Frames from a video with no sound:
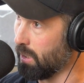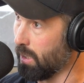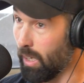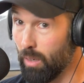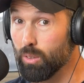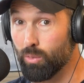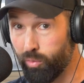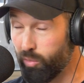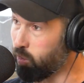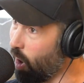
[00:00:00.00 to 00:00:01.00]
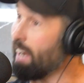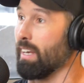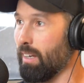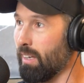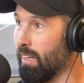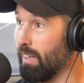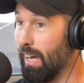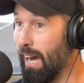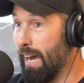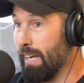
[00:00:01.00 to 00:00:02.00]
It was frightening. Mm.
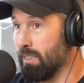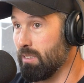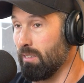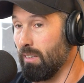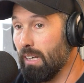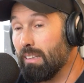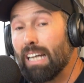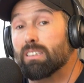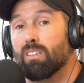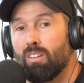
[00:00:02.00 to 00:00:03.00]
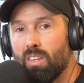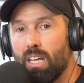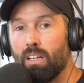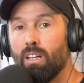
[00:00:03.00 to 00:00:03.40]
And that's the thing.